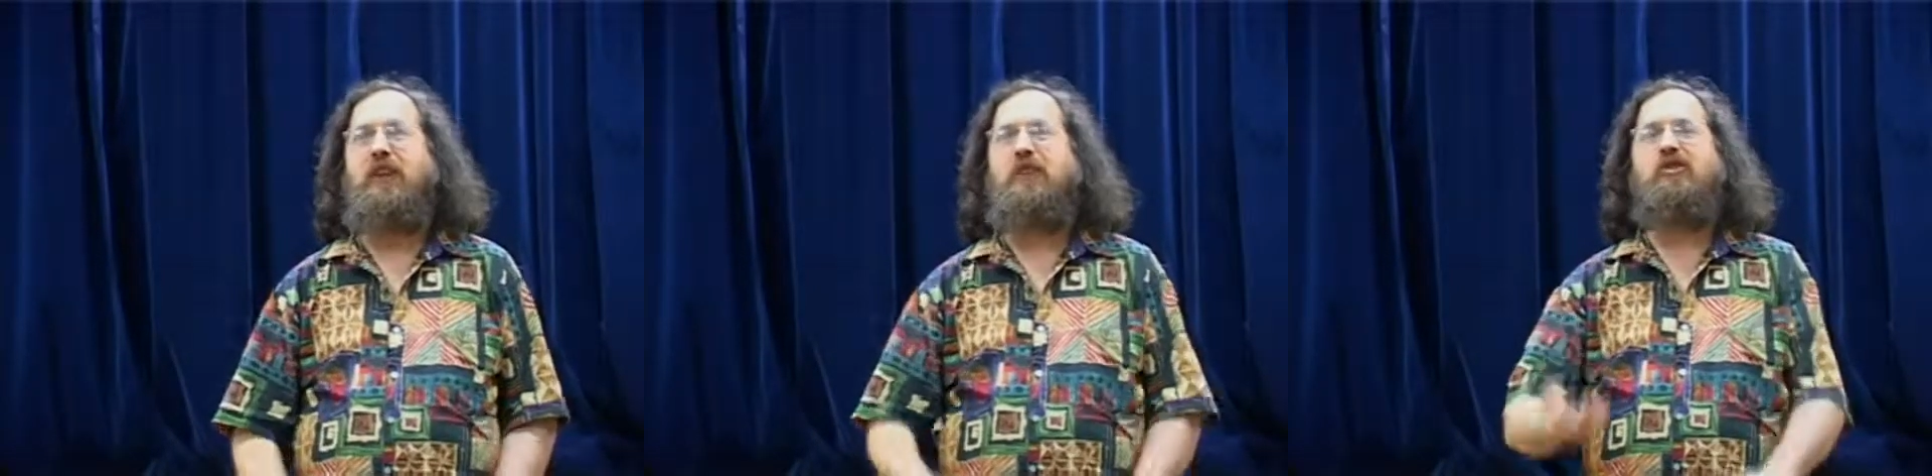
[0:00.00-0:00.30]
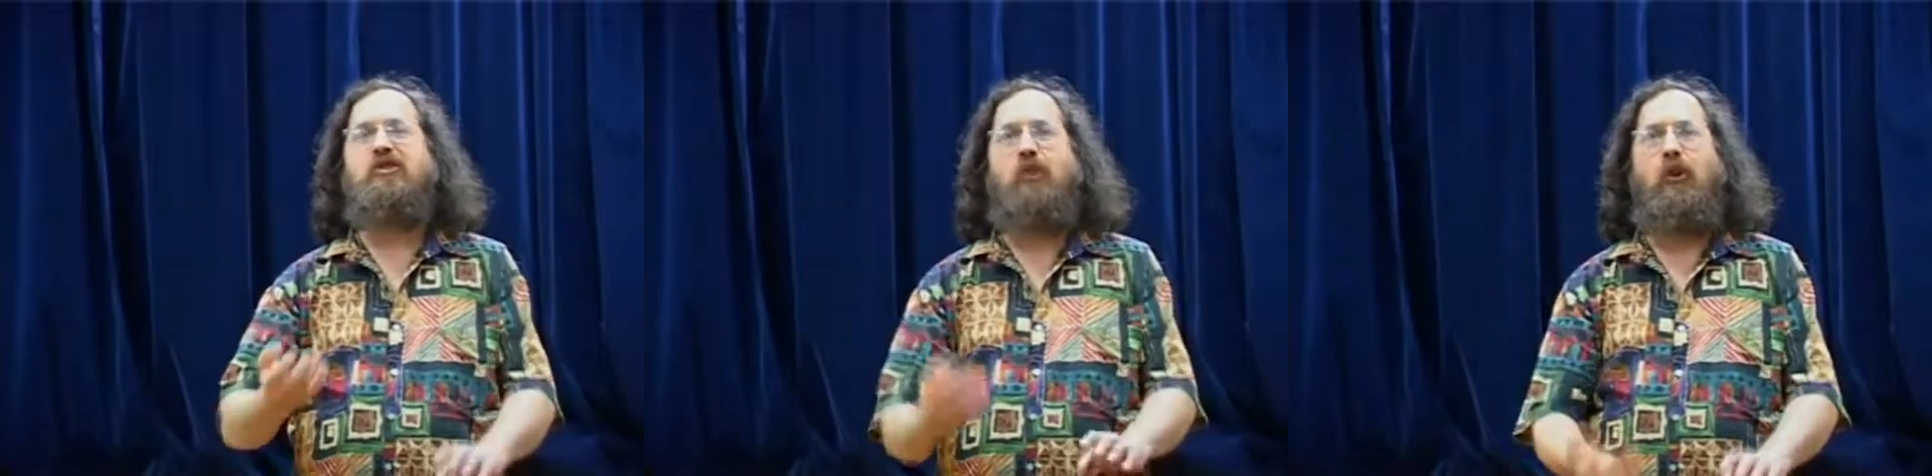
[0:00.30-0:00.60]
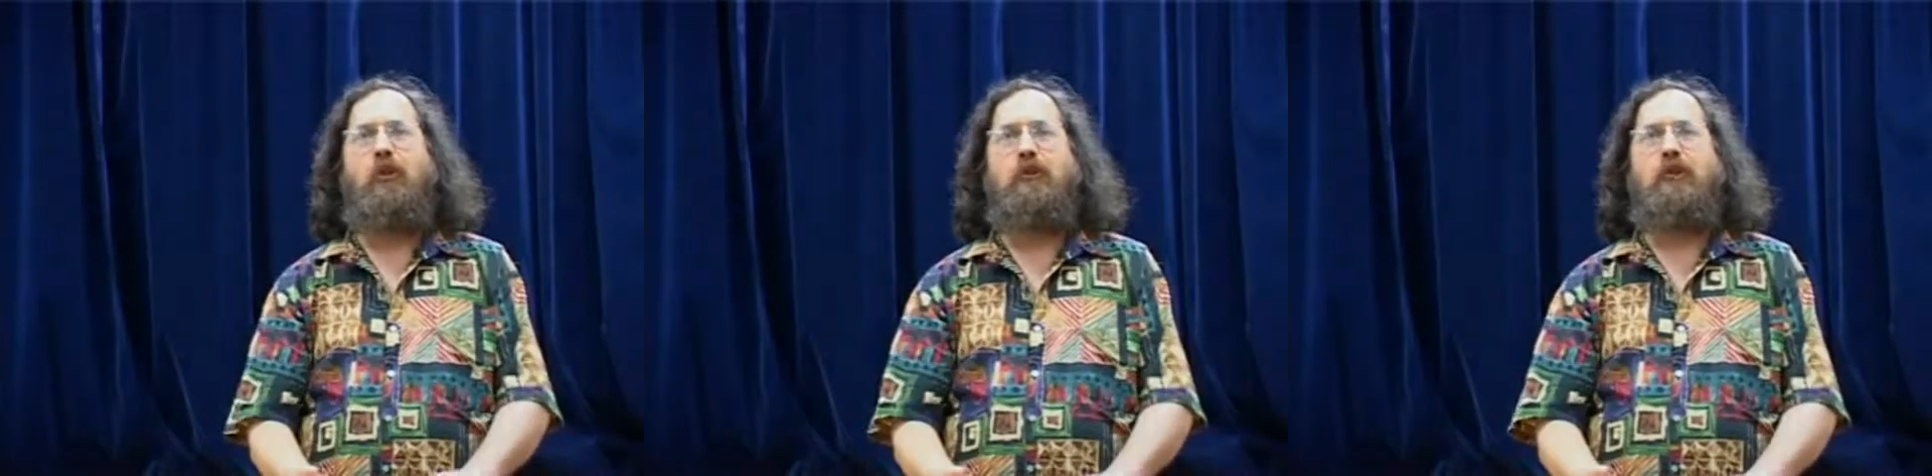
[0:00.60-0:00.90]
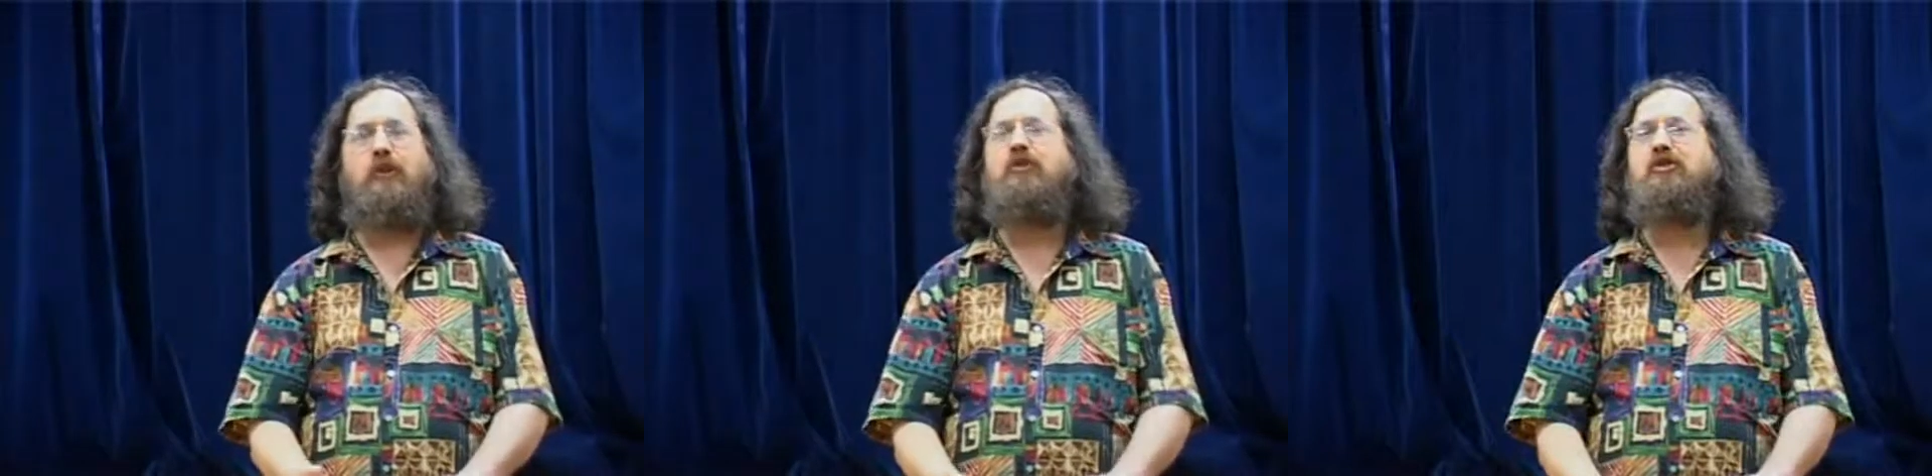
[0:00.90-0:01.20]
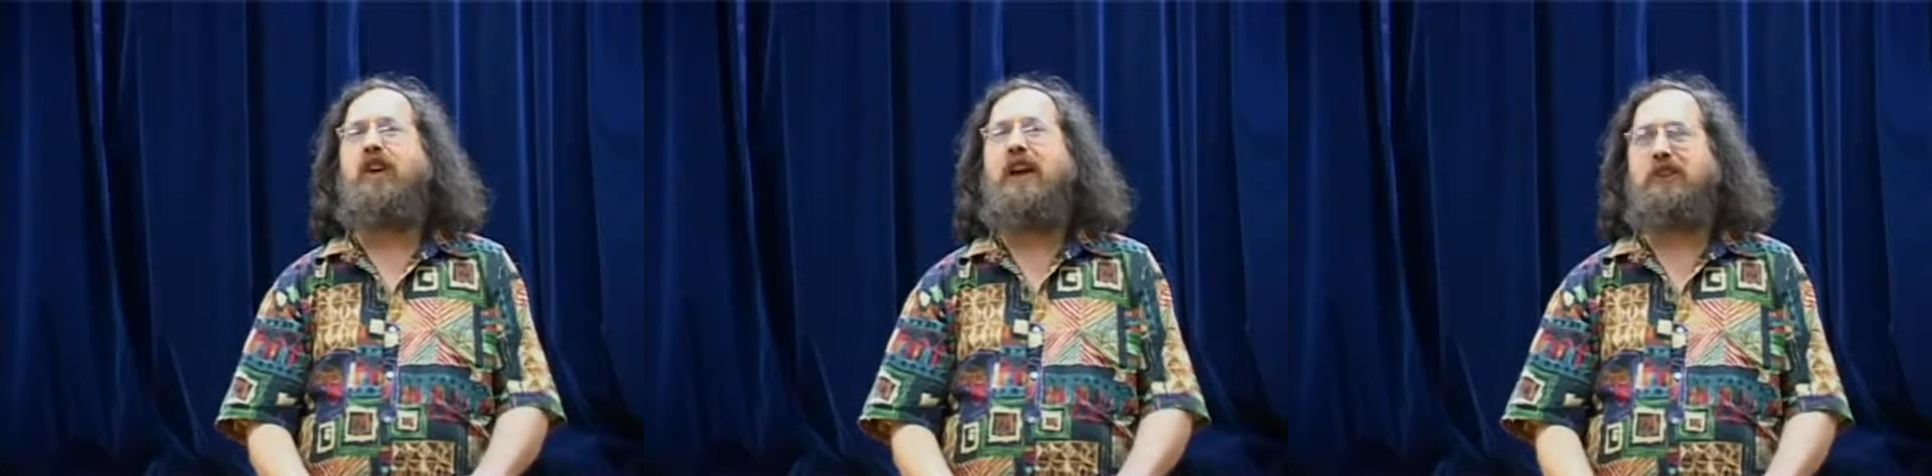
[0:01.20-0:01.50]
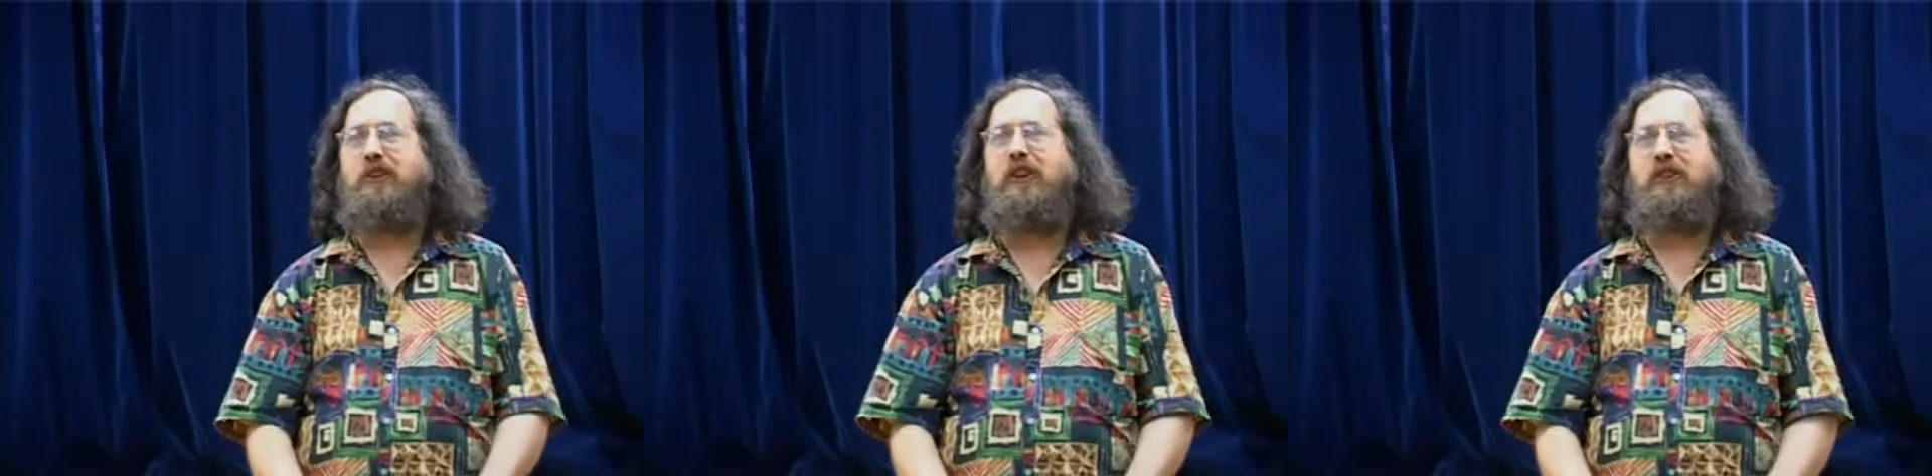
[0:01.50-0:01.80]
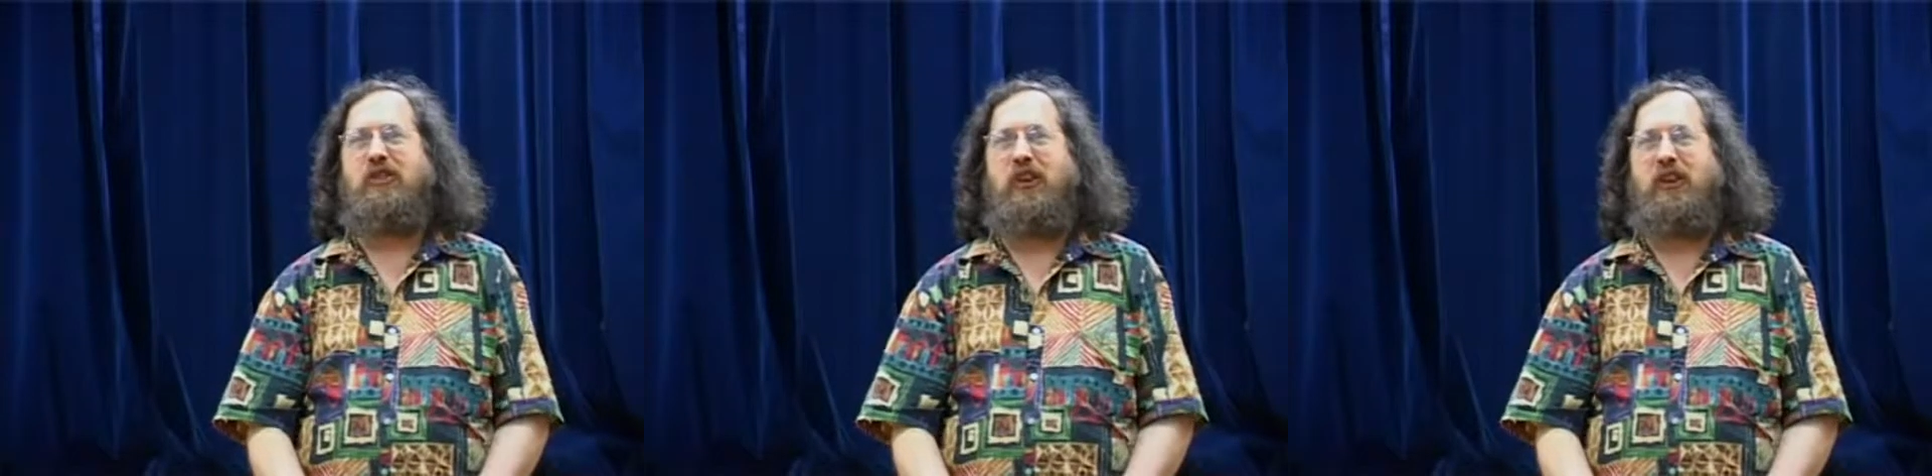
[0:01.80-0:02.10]
Install
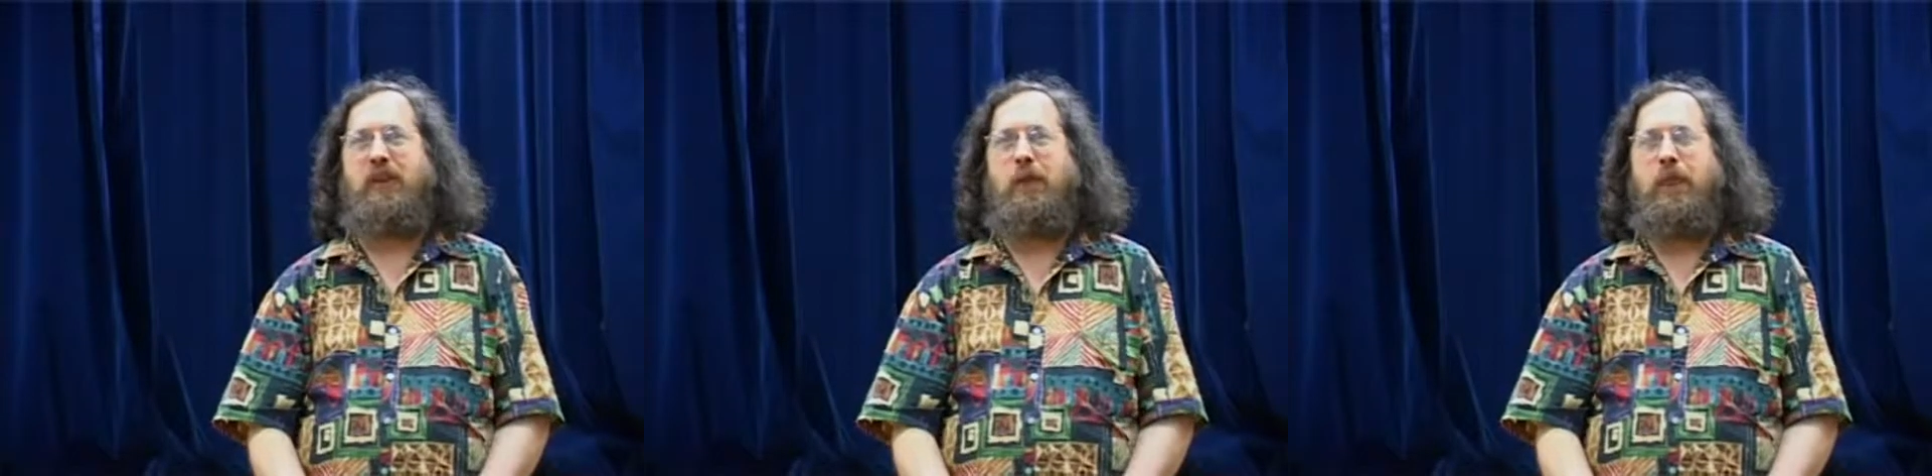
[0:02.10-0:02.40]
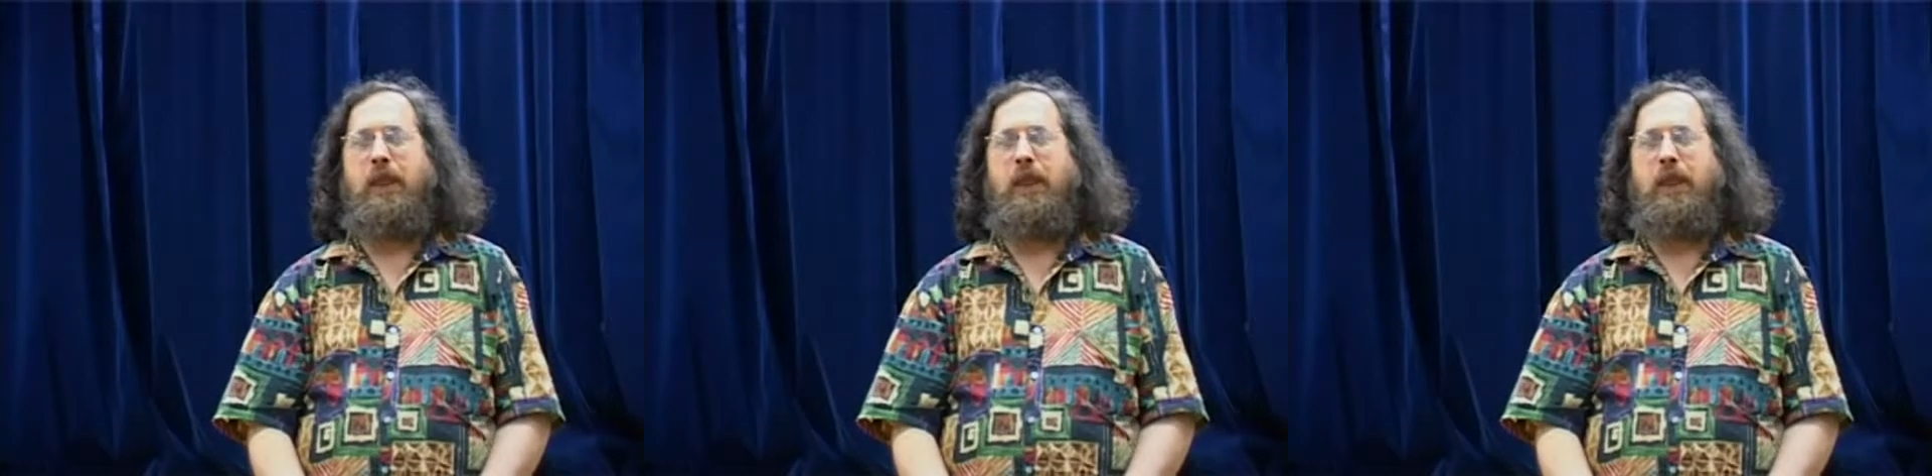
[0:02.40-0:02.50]
GNU/Linux on it,